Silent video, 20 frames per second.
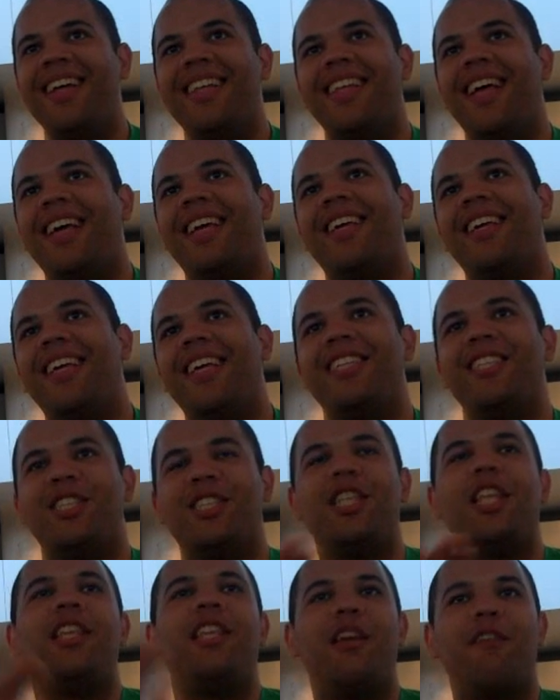Like it's
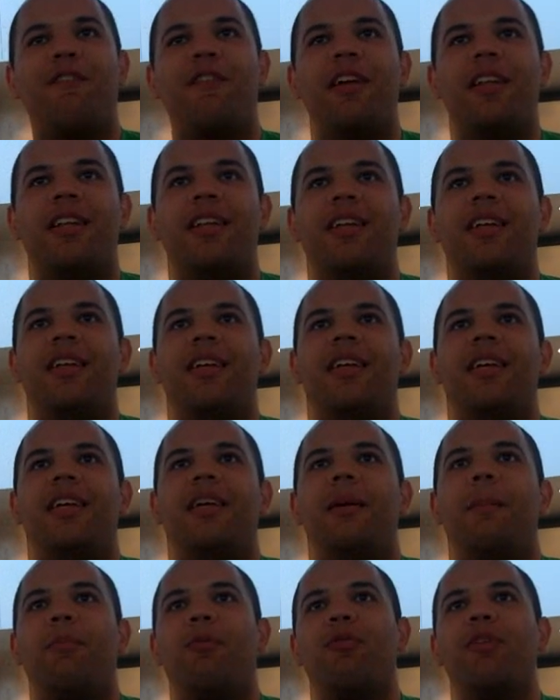just a different
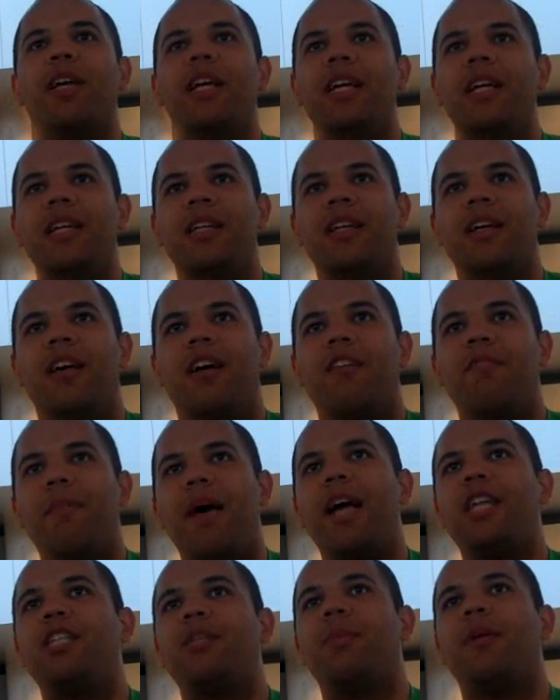breed of
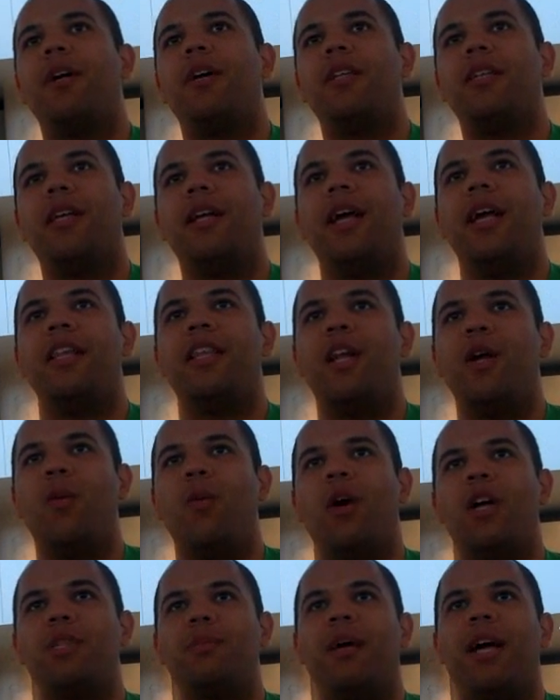Magic player today than it
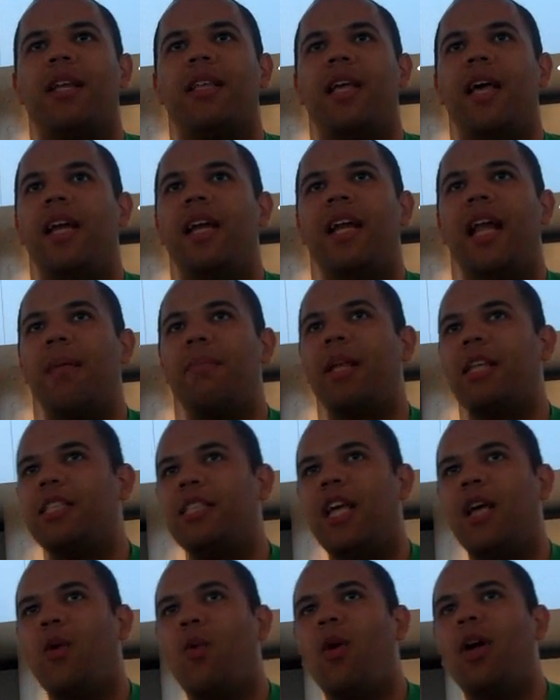was back then. And I'm not
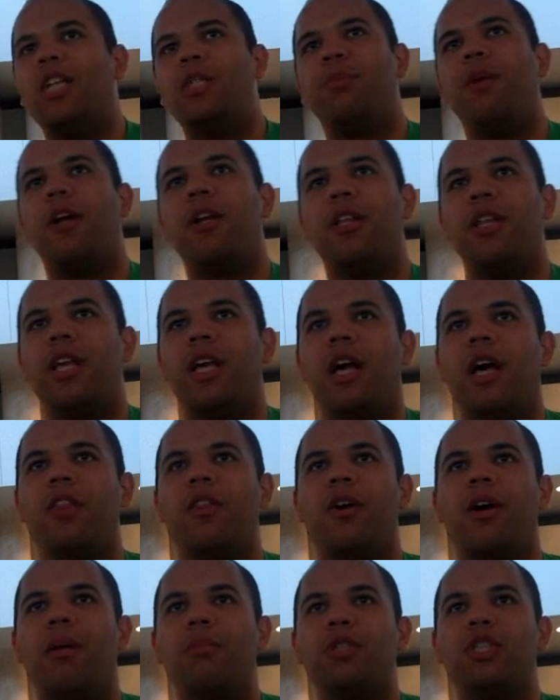saying one is better than the
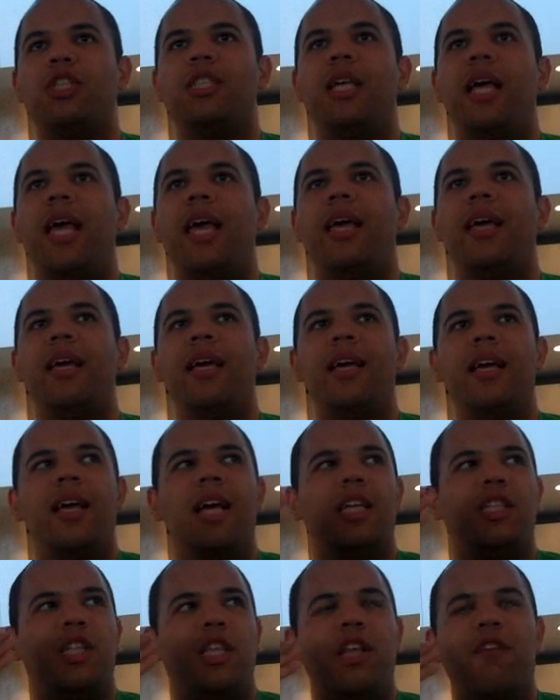other. I'm just saying
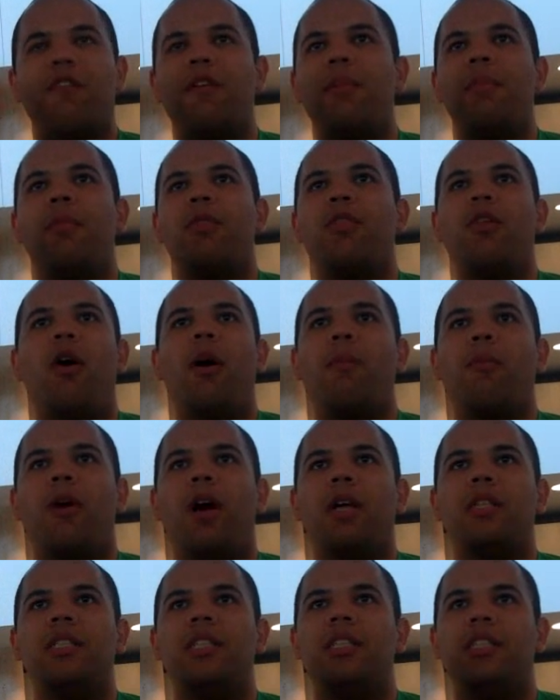it's a different thought
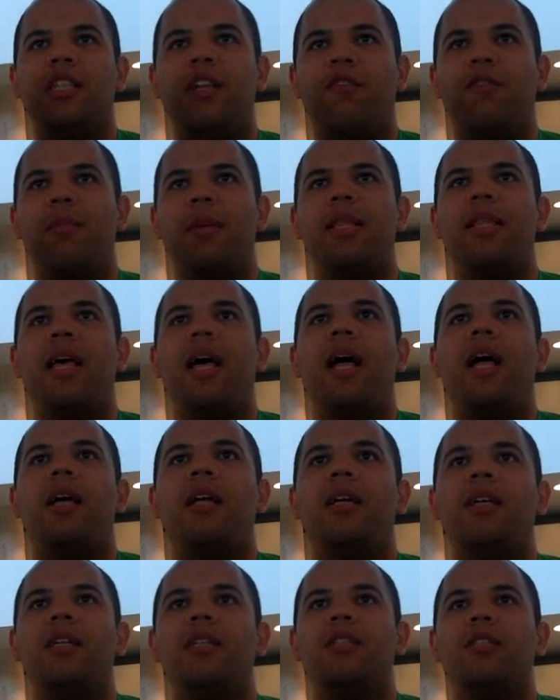process, a different mentality.